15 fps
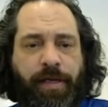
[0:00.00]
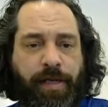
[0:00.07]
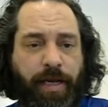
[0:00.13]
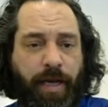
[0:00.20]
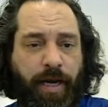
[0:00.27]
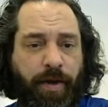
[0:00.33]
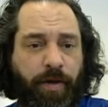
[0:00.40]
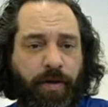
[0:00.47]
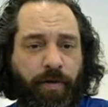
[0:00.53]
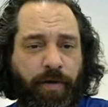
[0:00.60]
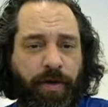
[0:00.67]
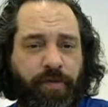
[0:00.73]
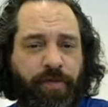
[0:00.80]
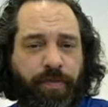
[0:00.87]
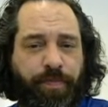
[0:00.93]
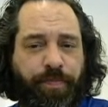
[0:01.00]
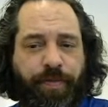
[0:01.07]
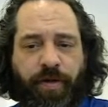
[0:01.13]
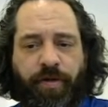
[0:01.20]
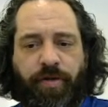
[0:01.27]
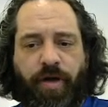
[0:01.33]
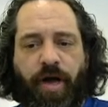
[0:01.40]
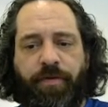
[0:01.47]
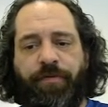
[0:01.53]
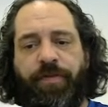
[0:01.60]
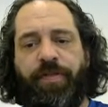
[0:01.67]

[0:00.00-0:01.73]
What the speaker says: And I'm going to build off of